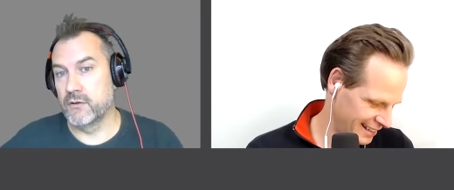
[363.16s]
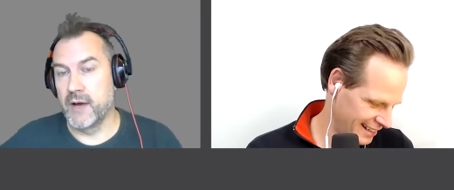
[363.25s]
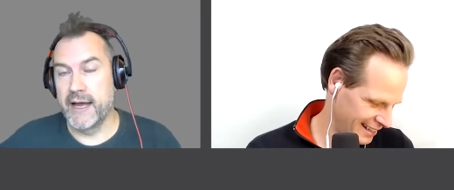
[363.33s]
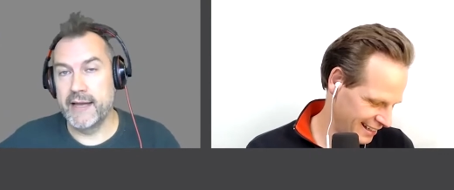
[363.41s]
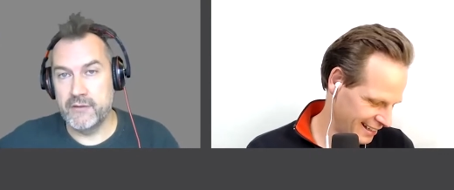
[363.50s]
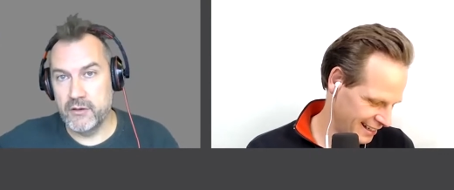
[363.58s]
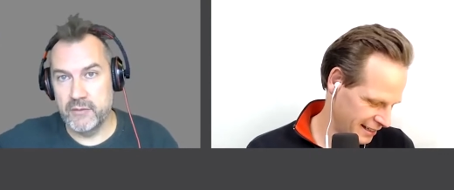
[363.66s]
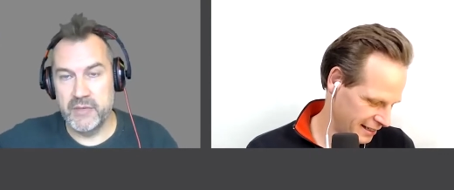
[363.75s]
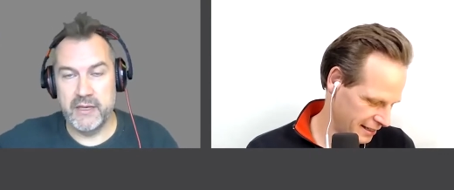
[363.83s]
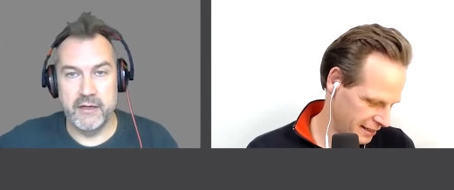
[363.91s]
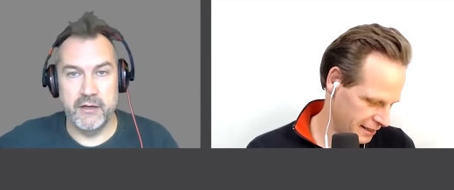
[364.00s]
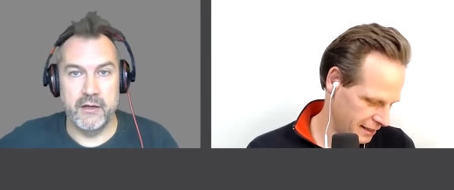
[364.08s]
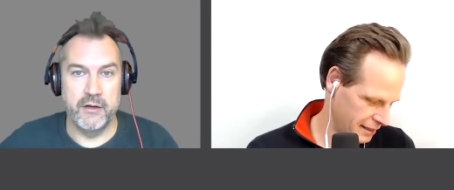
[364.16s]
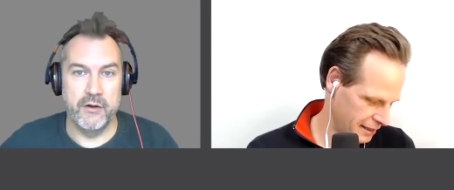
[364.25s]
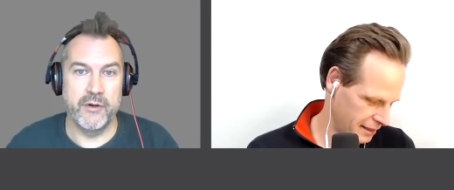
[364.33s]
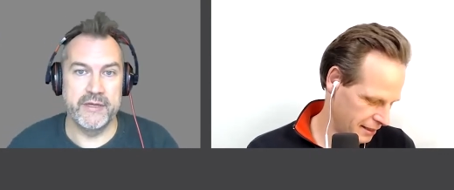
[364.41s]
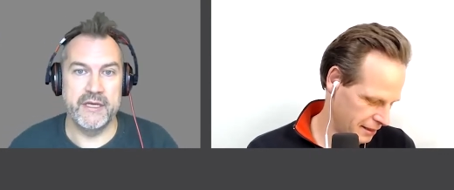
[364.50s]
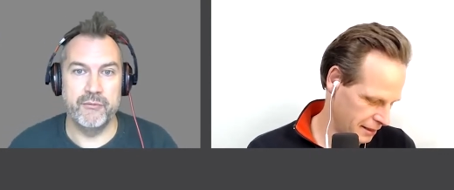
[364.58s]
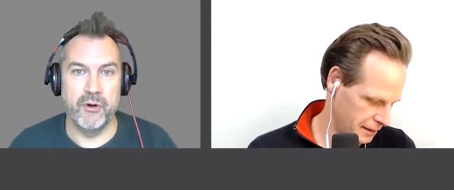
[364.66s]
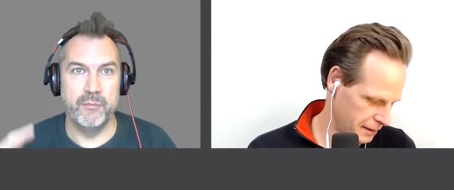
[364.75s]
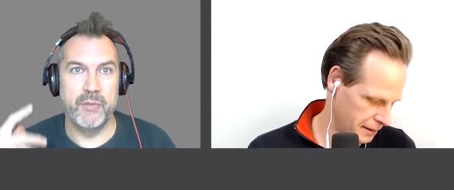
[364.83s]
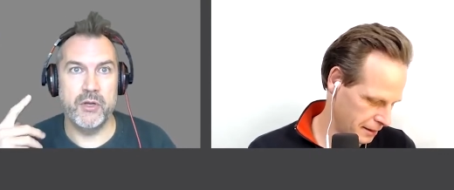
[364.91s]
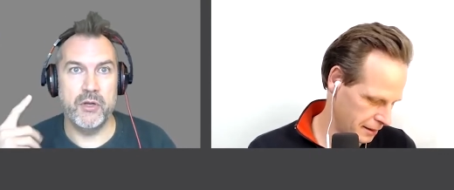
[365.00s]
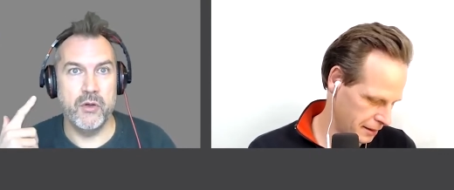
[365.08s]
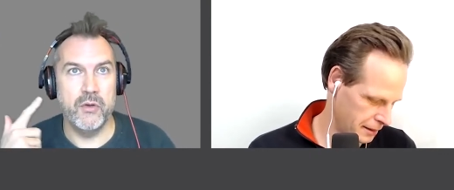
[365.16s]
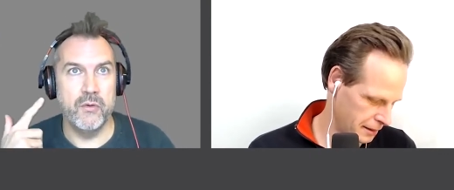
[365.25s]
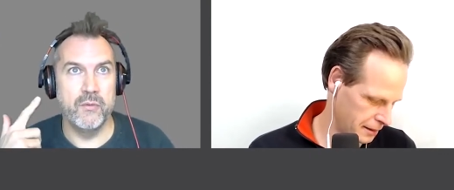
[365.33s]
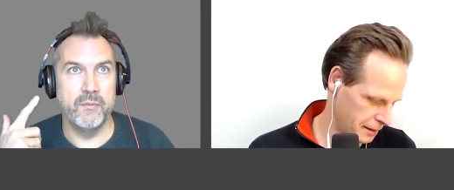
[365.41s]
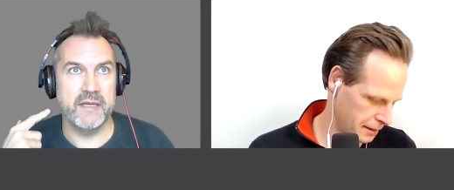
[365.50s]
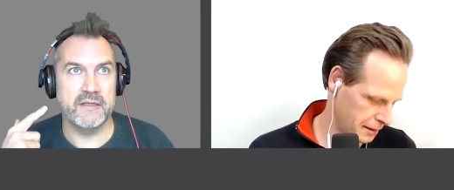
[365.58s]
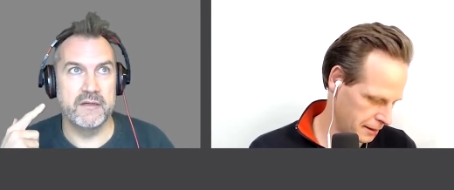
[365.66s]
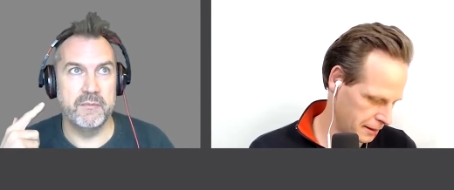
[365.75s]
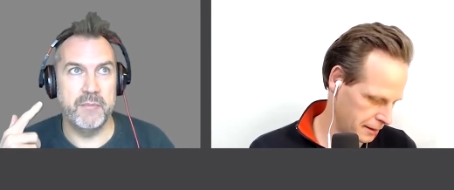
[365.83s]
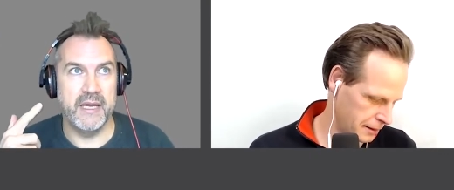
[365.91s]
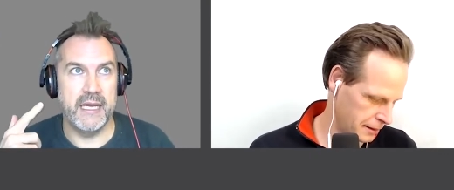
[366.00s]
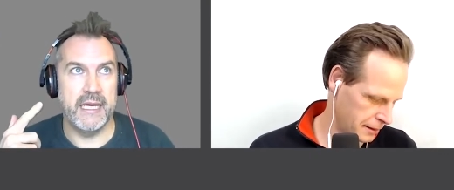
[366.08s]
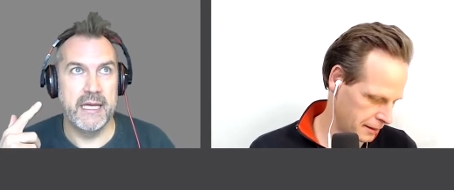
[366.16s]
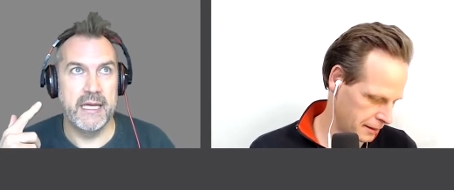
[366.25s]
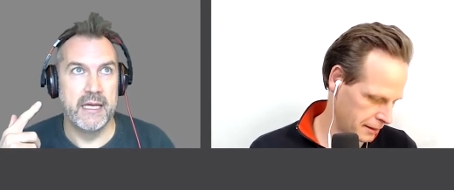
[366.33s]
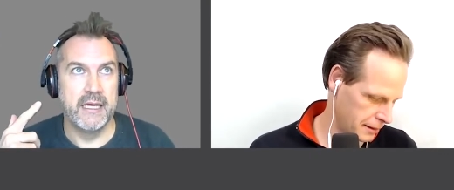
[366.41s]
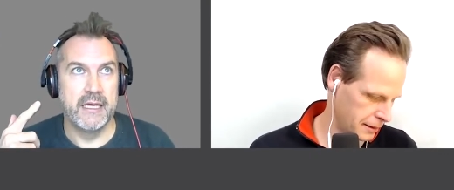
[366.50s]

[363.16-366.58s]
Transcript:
Speaker 1: quiet. You can be in a, a noisy room, but you mustn't be